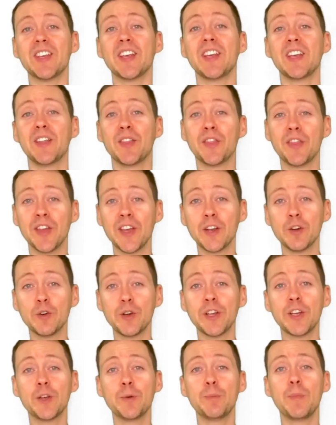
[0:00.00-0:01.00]

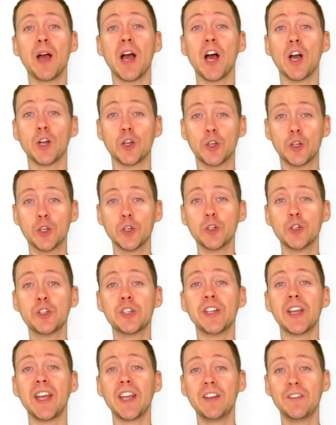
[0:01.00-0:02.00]
Ethereum a good
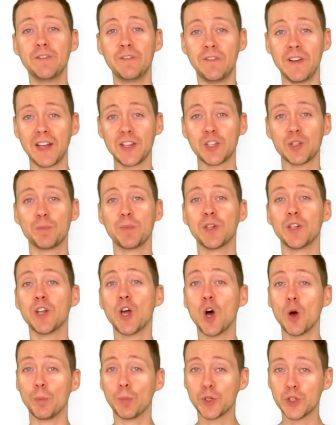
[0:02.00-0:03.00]
investment
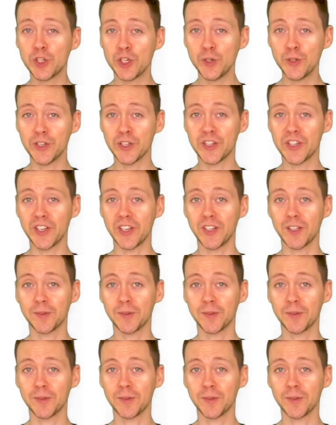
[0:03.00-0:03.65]
opportunity?